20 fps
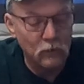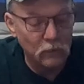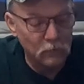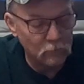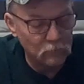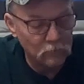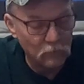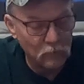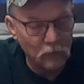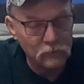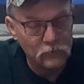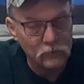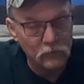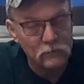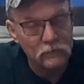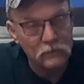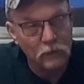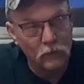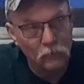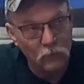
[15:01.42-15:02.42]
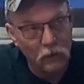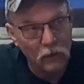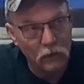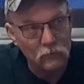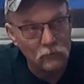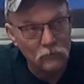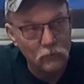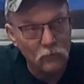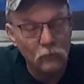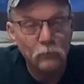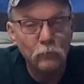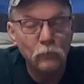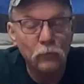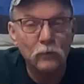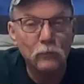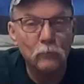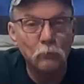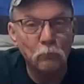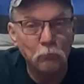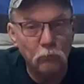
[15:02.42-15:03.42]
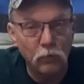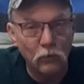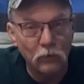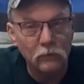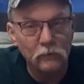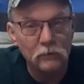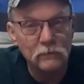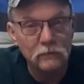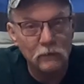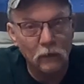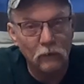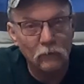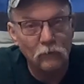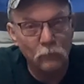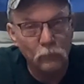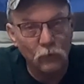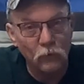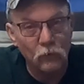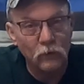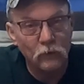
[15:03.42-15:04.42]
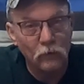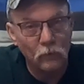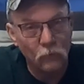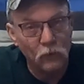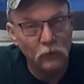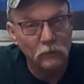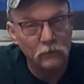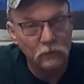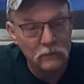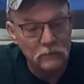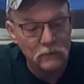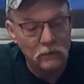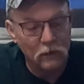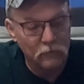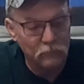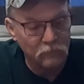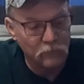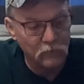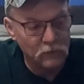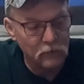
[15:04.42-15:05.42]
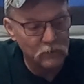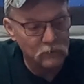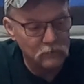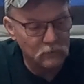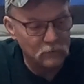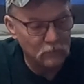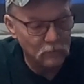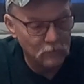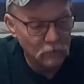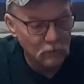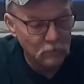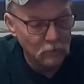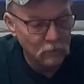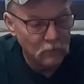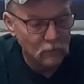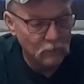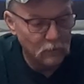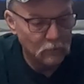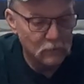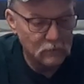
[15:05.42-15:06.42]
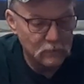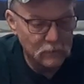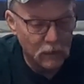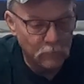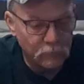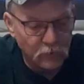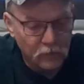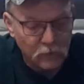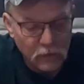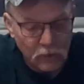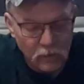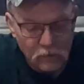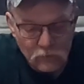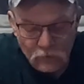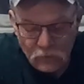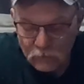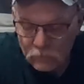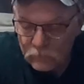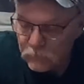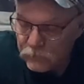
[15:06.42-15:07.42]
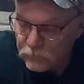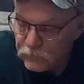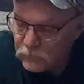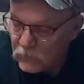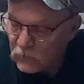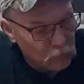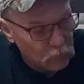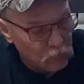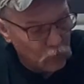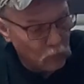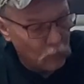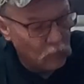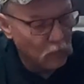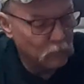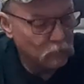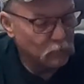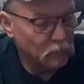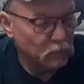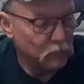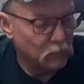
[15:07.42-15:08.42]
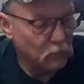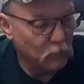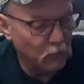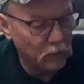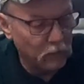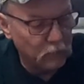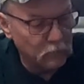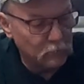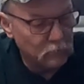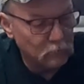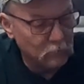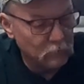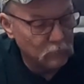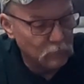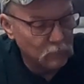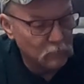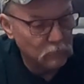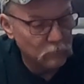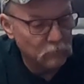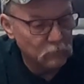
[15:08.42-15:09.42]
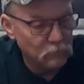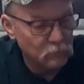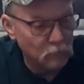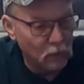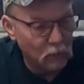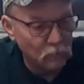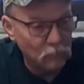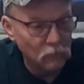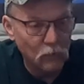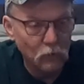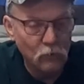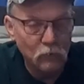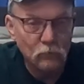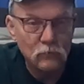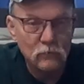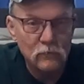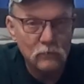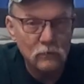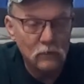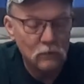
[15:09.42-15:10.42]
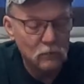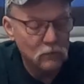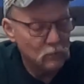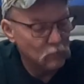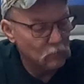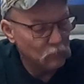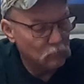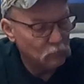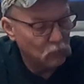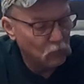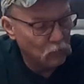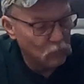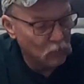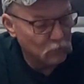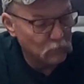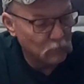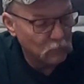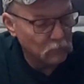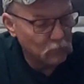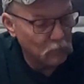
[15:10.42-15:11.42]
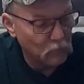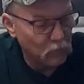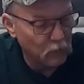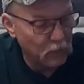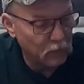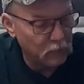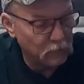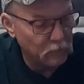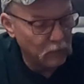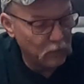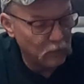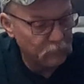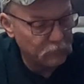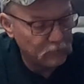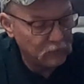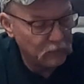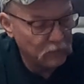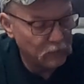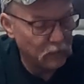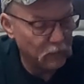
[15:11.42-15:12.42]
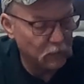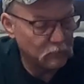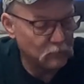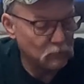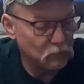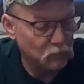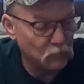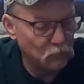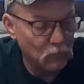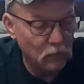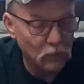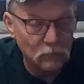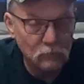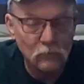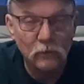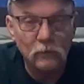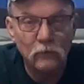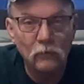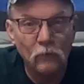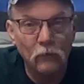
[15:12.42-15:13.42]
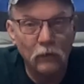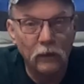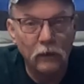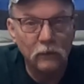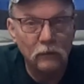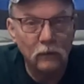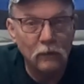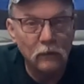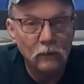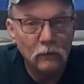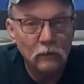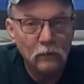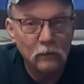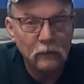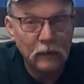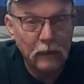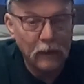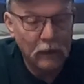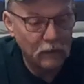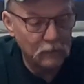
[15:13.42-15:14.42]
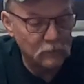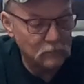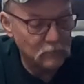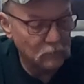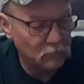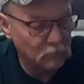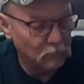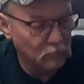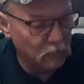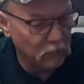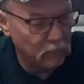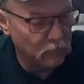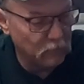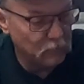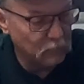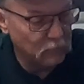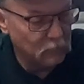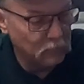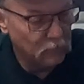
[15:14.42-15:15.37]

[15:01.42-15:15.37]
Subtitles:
it. I shouldn't say rounds through it. Putting bullets down the bore that weren't designed for this application. 200 grain round nose, 200 grain FTX, 200 grain cast lead.